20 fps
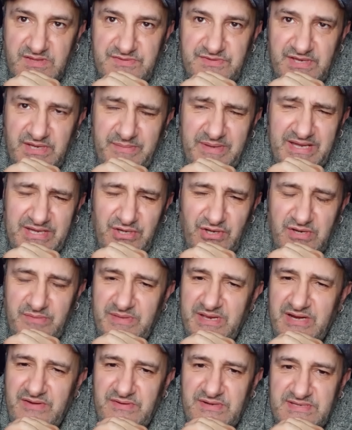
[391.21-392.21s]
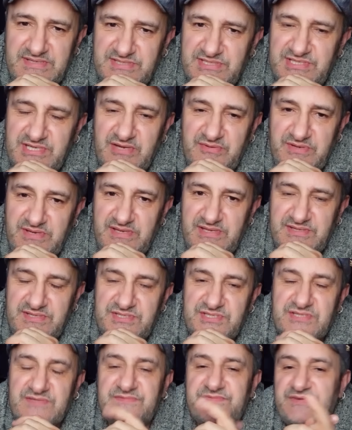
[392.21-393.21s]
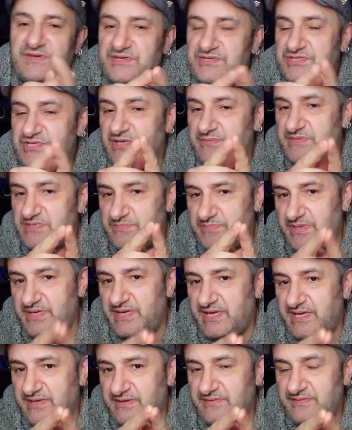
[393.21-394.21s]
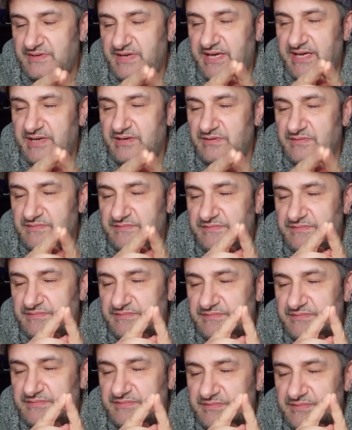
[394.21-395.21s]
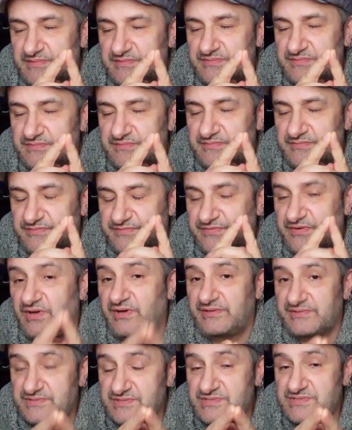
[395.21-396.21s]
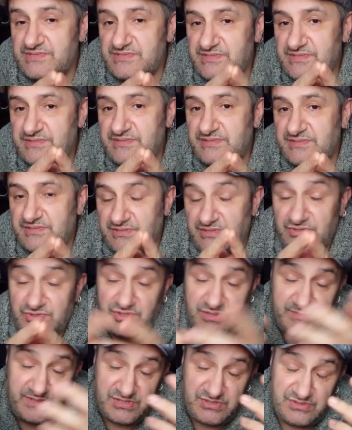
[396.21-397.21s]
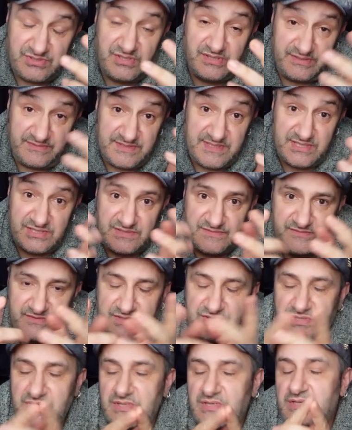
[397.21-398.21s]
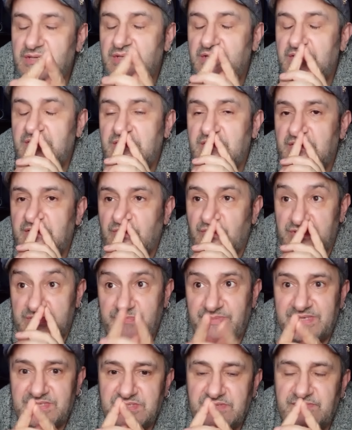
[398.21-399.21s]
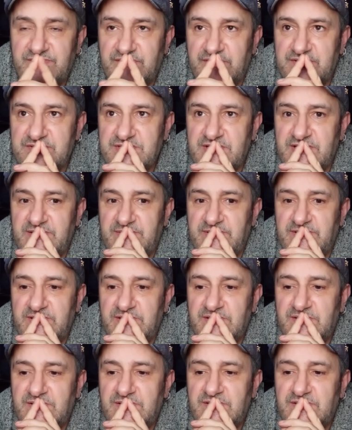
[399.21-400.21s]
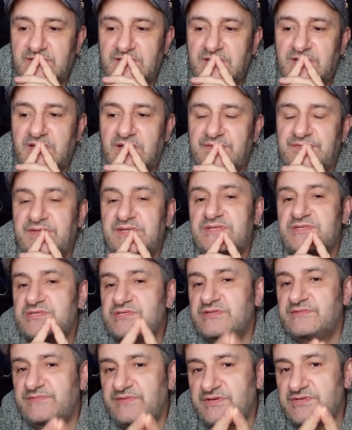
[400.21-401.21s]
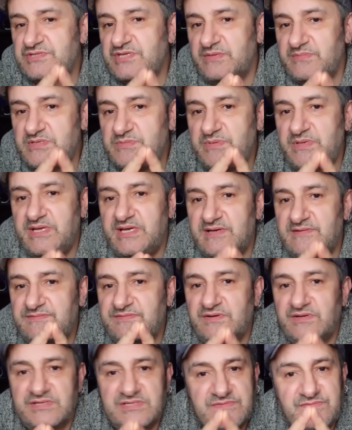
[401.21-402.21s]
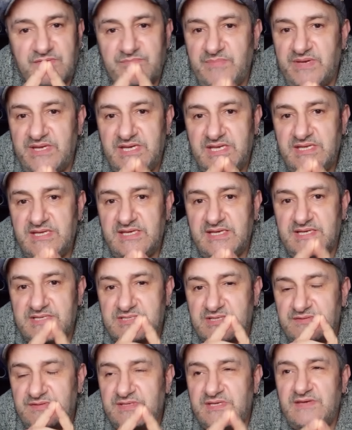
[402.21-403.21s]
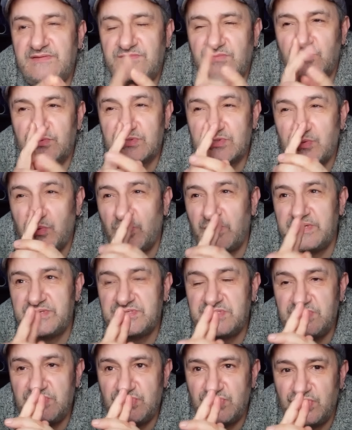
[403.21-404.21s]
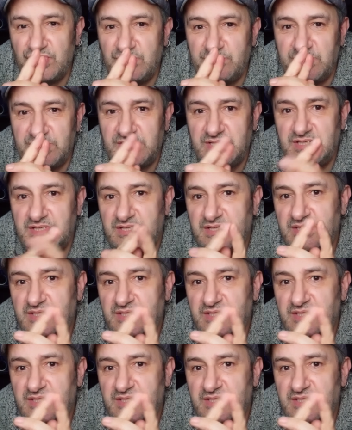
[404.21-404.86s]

thing about Goulamirian is it's only this is the first time he's been out out of France because I should have mentioned earlier he's actually French, or he's based in France anyway. I think this is the first time he's been out of France for many years. I think he fought twice in Germany